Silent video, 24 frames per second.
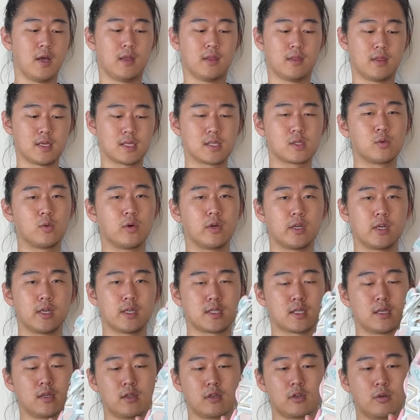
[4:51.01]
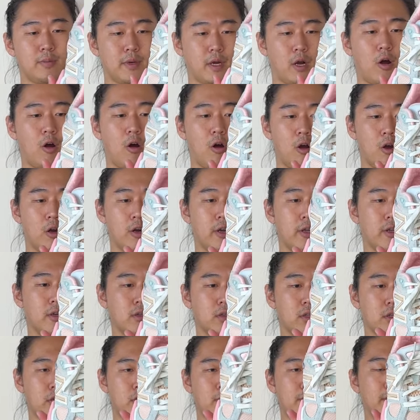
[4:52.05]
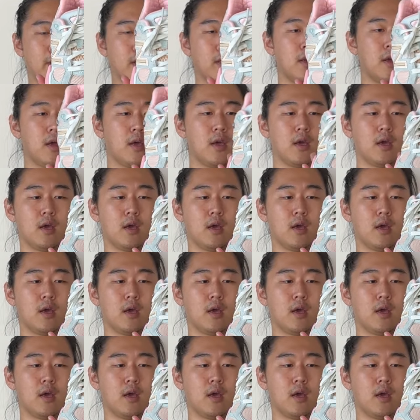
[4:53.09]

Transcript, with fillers: This one, it's a little bit hard and a little bit,